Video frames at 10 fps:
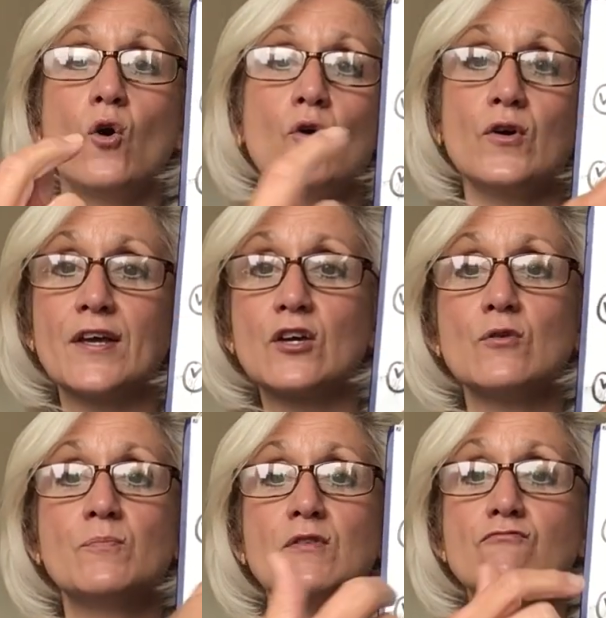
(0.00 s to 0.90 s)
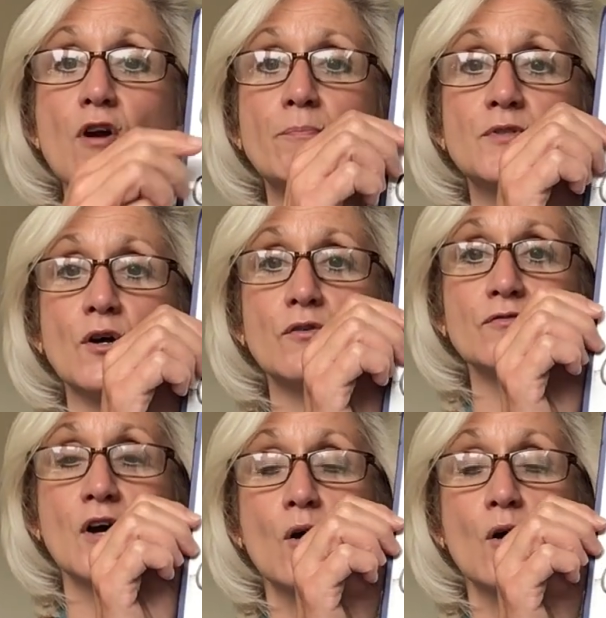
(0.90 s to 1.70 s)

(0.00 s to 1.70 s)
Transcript: or it could be rubbed off